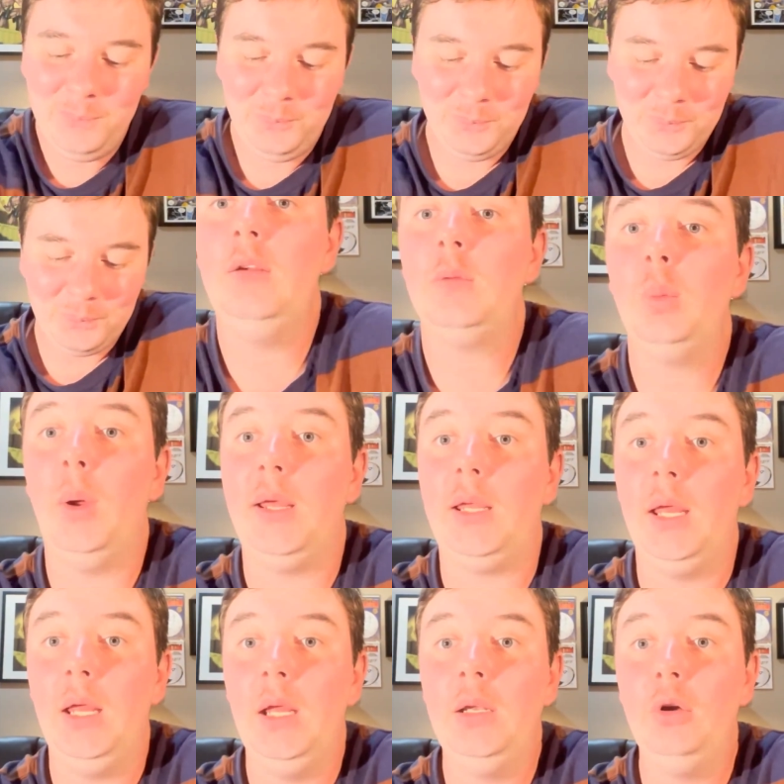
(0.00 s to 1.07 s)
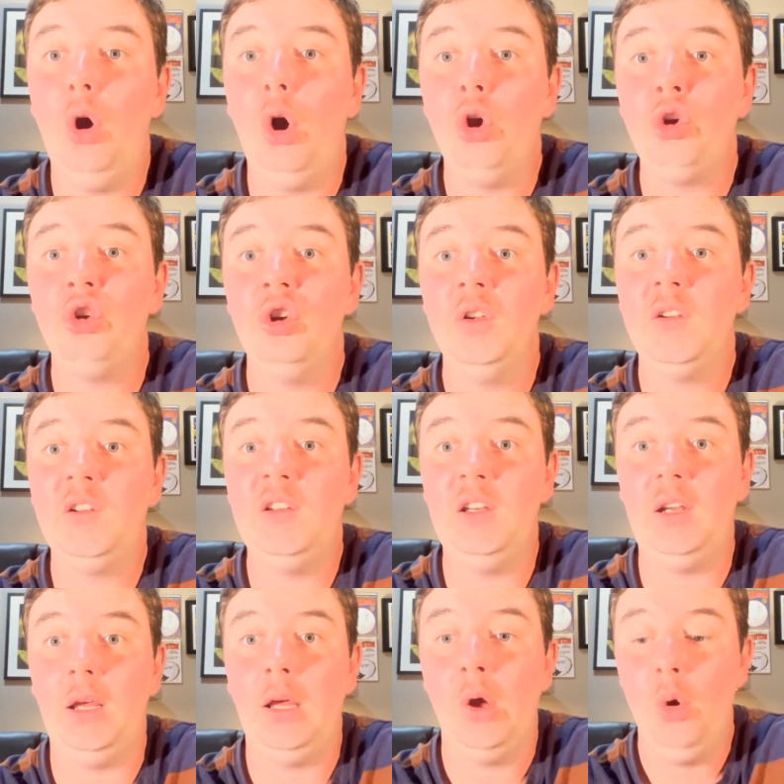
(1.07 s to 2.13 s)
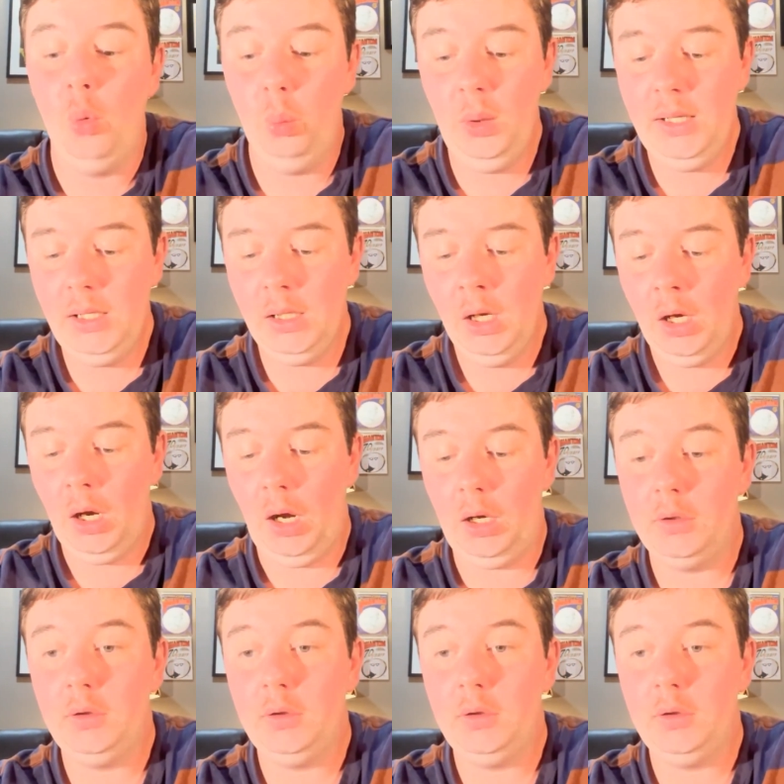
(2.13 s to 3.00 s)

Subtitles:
This week in Auction City, we are